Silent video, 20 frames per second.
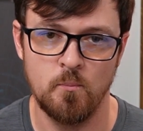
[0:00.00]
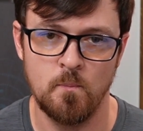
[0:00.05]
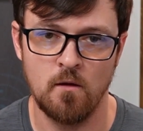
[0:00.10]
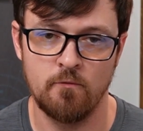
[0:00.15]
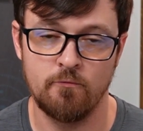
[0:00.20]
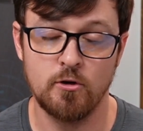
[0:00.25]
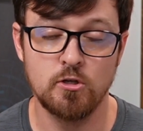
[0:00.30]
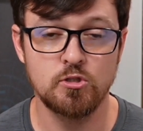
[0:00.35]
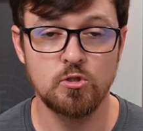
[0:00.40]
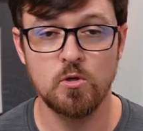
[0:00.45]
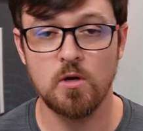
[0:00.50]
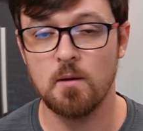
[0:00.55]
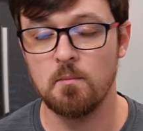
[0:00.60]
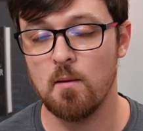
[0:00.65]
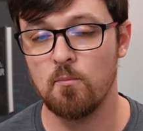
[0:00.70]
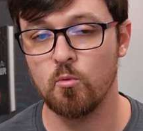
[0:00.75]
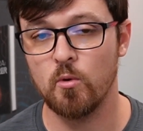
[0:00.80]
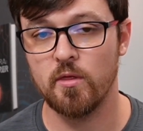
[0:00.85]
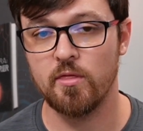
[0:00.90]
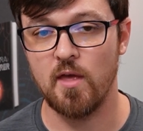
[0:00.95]
First, you come
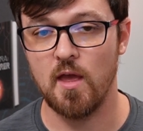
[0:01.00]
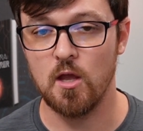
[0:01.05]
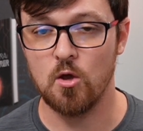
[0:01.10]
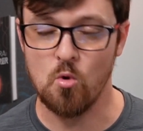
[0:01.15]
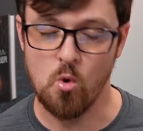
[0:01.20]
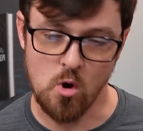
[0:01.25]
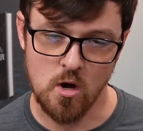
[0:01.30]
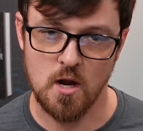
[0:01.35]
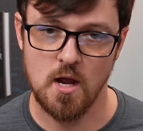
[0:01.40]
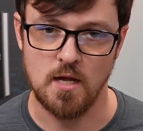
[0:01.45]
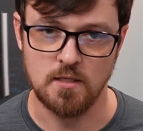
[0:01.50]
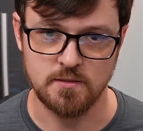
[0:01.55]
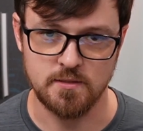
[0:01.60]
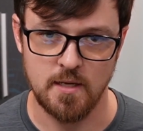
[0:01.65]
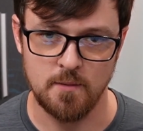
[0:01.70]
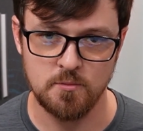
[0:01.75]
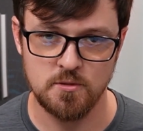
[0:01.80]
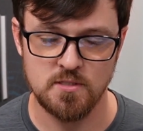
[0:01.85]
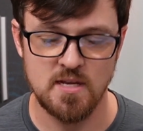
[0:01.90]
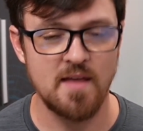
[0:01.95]
up with a core
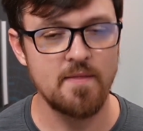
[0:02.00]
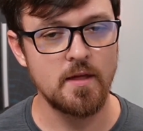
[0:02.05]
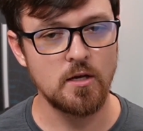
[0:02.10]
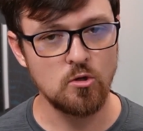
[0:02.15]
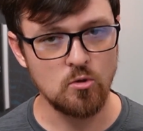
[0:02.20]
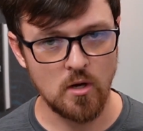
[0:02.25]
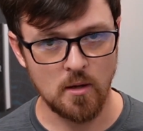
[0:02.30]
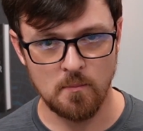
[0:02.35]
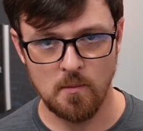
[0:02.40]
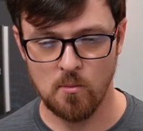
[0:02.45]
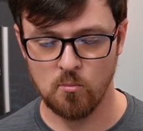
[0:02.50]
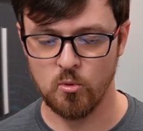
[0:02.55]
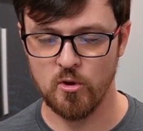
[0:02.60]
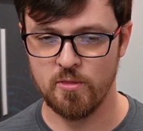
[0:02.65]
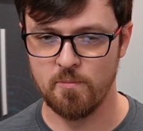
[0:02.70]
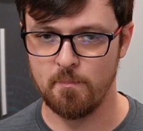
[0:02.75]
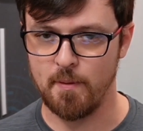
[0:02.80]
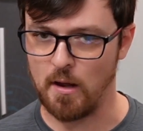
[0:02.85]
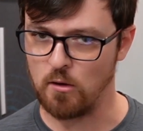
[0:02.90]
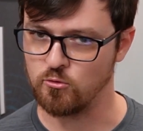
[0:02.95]
concept, and then you come up
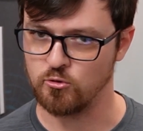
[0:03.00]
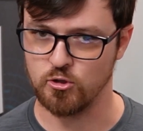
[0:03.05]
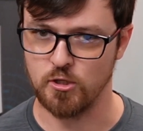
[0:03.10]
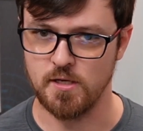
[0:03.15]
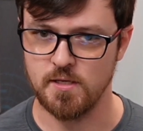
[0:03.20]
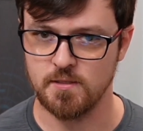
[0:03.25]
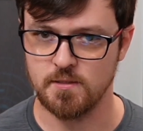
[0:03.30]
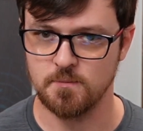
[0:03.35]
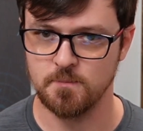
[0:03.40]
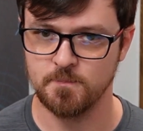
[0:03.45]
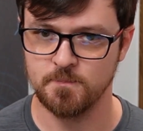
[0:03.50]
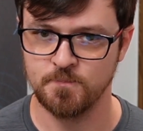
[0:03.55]
with boundaries.